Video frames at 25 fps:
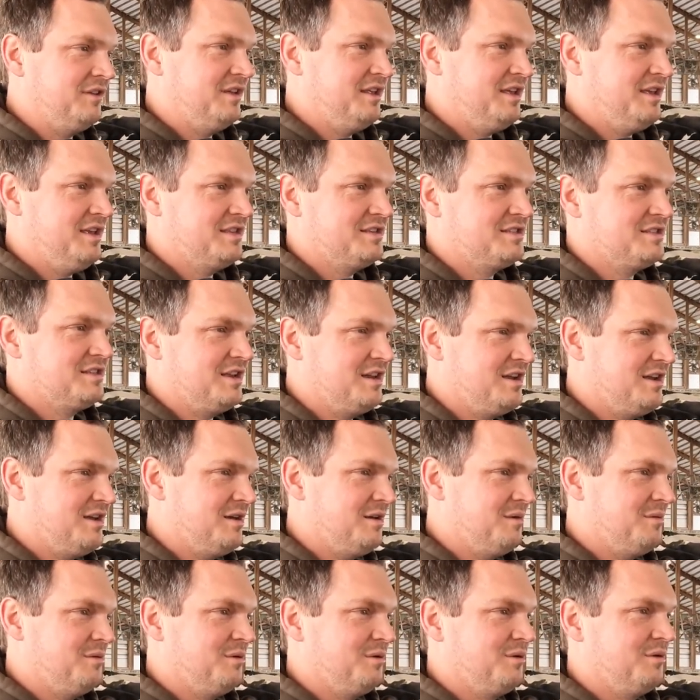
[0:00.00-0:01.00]
is.
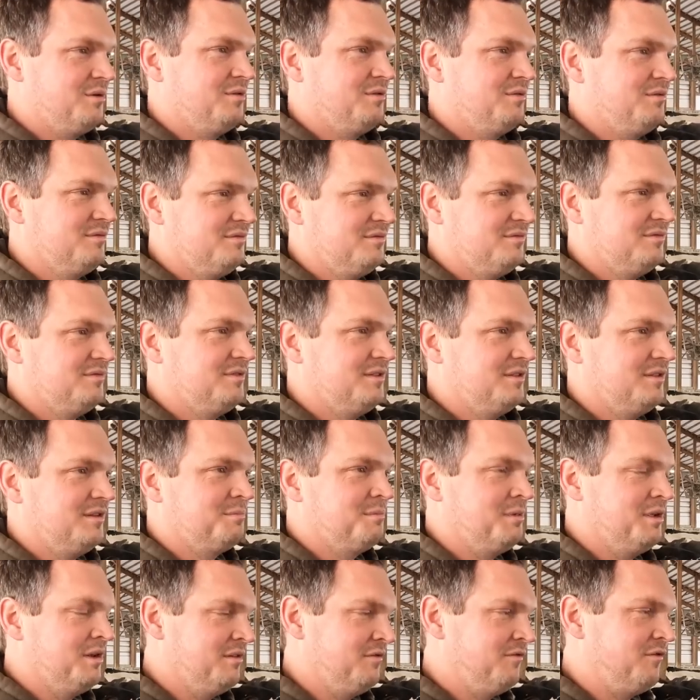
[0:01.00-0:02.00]
I
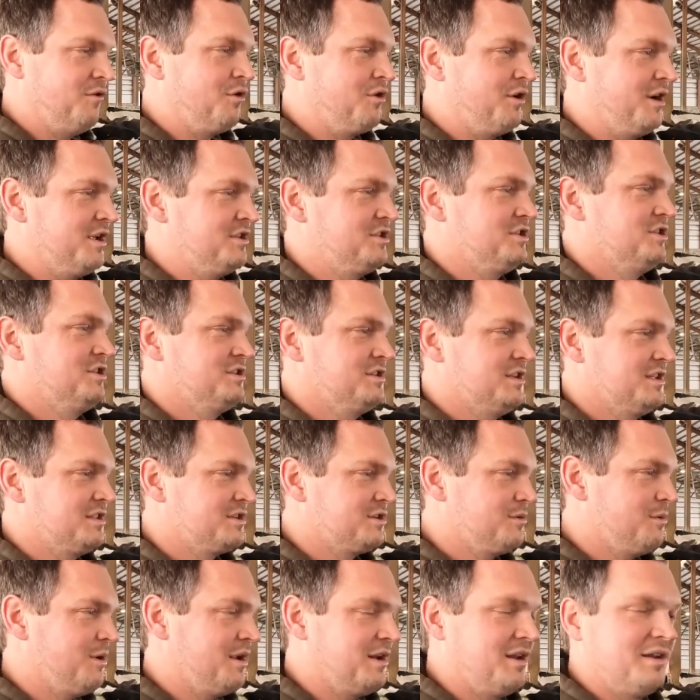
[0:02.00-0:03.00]
mean, at 4 inches, that's
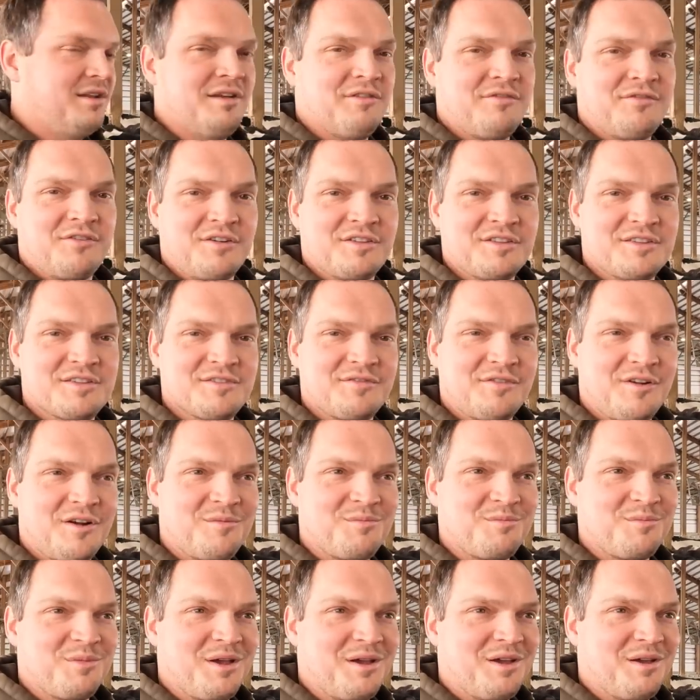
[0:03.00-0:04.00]
quite a difference
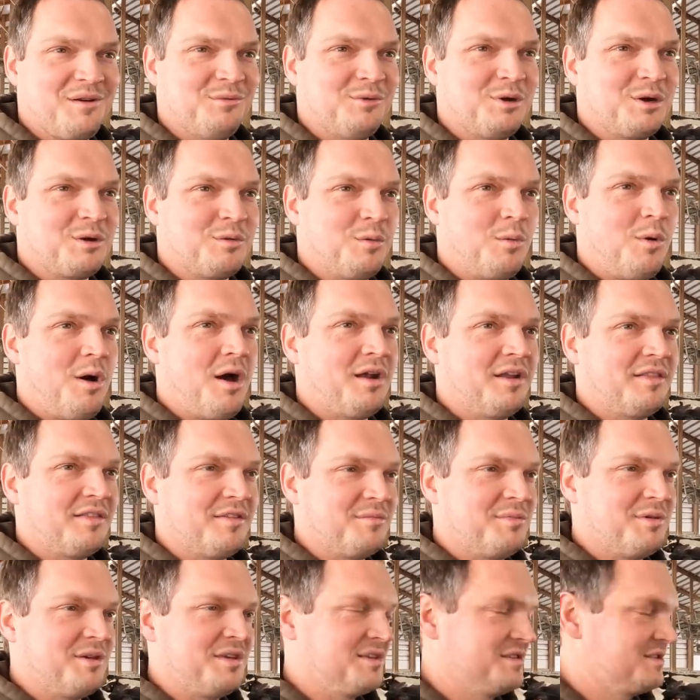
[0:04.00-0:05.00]
from where we want it to
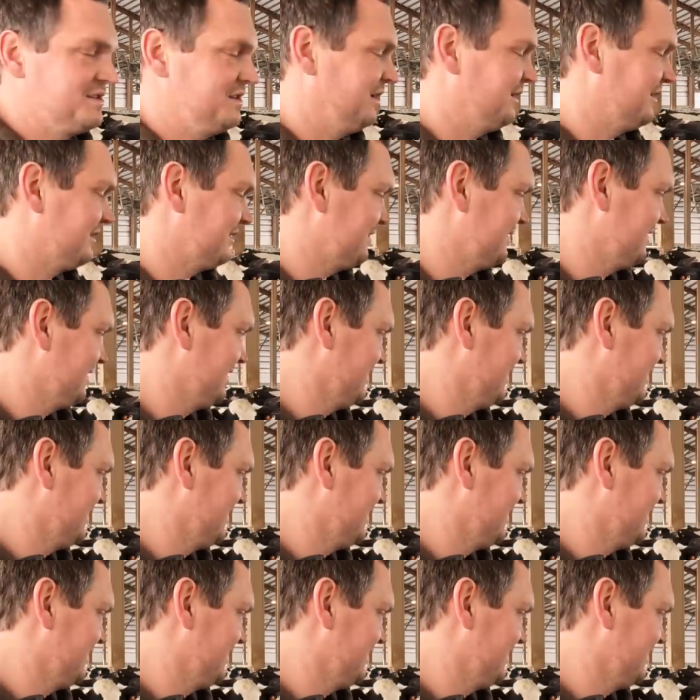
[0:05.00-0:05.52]
be. So